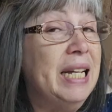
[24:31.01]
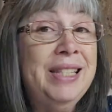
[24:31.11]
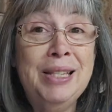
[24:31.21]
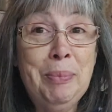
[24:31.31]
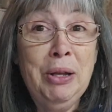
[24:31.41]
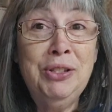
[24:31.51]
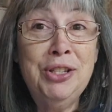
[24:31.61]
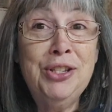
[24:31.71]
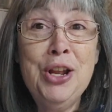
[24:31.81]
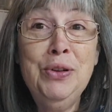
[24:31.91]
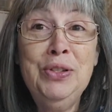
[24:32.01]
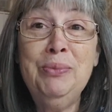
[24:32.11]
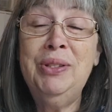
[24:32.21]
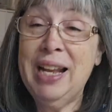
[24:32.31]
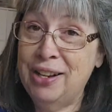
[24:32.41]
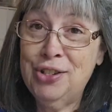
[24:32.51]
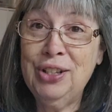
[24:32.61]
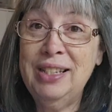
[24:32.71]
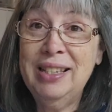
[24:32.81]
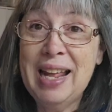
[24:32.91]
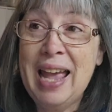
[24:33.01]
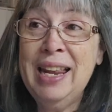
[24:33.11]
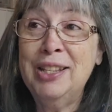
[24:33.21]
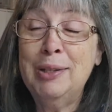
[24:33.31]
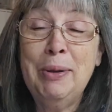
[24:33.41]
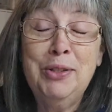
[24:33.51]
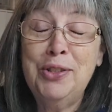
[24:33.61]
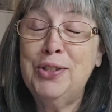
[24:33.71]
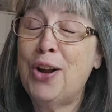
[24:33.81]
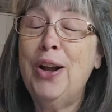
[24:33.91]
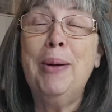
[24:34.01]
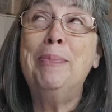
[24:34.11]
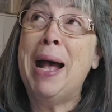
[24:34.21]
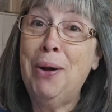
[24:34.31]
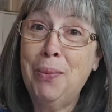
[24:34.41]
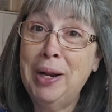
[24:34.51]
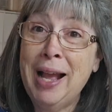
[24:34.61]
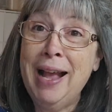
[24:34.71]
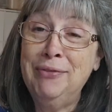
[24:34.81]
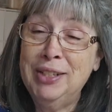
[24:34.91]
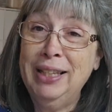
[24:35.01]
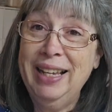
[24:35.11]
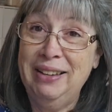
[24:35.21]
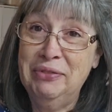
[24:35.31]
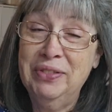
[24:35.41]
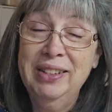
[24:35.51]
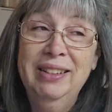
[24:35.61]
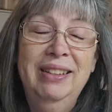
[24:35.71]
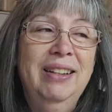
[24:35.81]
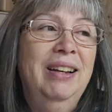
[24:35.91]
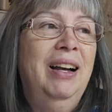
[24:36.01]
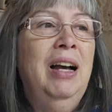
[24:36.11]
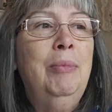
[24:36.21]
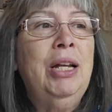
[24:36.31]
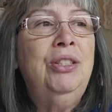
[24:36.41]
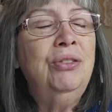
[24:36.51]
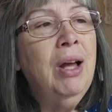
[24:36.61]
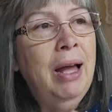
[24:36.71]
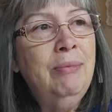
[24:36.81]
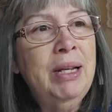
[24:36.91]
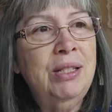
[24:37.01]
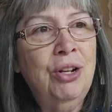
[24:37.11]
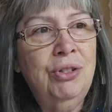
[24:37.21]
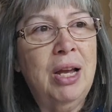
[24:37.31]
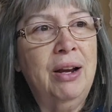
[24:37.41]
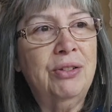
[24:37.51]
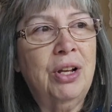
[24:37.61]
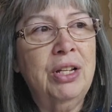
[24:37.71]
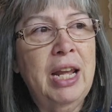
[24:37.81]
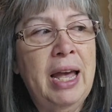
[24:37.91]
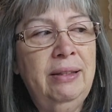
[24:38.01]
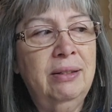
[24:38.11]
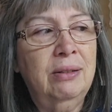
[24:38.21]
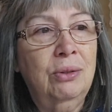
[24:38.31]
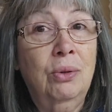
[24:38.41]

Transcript: It's supposed to snow substantially today, and it's supposed to start about when I have to leave. Um, I do not have my snow tires on yet.